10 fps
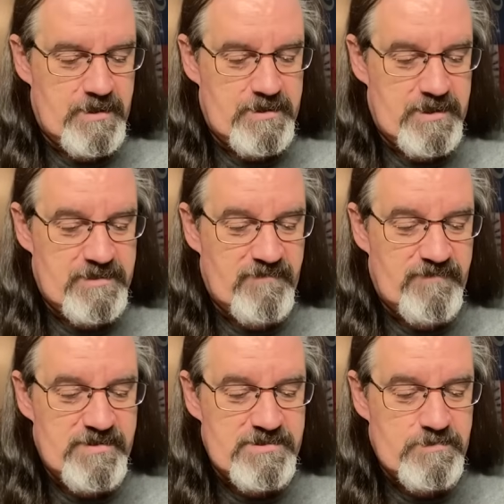and
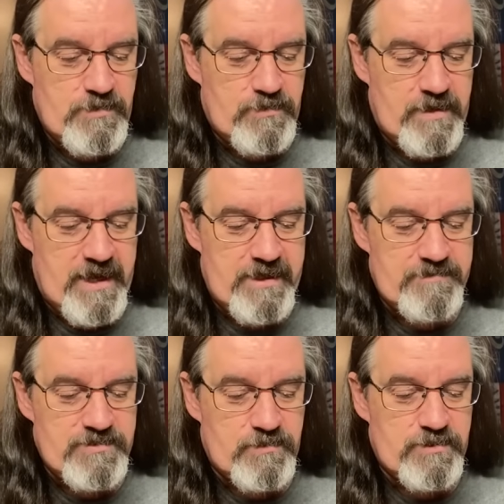indefeasible right
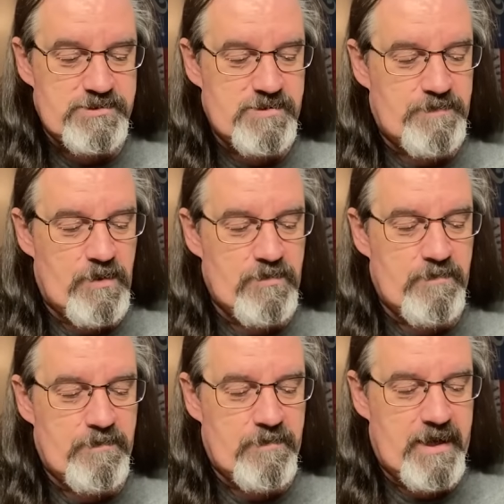to worship
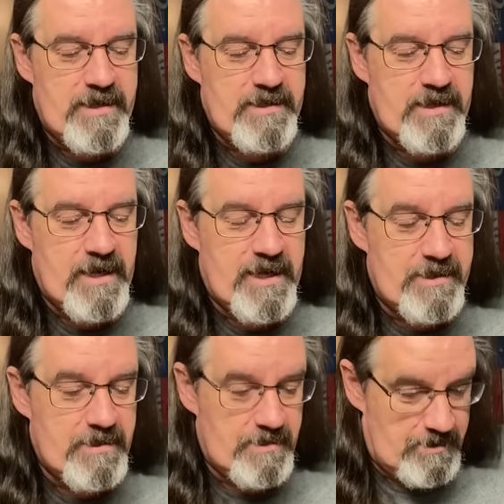Almighty God